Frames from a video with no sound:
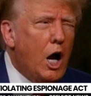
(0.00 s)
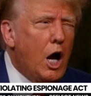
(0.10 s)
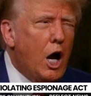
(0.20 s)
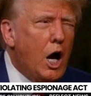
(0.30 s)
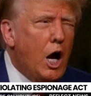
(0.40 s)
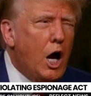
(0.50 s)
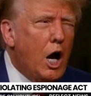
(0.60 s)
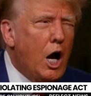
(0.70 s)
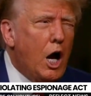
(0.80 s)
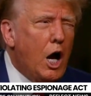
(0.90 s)

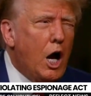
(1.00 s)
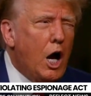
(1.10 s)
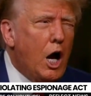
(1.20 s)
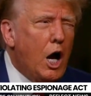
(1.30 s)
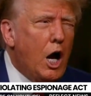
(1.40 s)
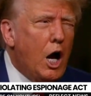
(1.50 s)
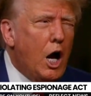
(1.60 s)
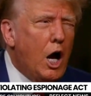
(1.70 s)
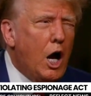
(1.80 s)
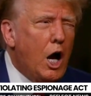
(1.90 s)

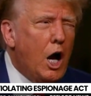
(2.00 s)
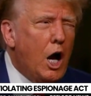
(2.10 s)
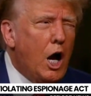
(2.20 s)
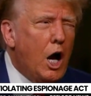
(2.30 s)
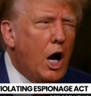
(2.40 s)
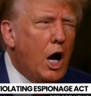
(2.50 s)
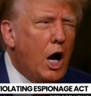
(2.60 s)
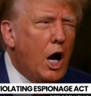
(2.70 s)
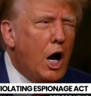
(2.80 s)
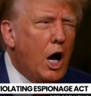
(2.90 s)

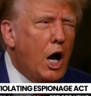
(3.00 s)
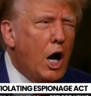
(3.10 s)
No words are spoken by the person on screen.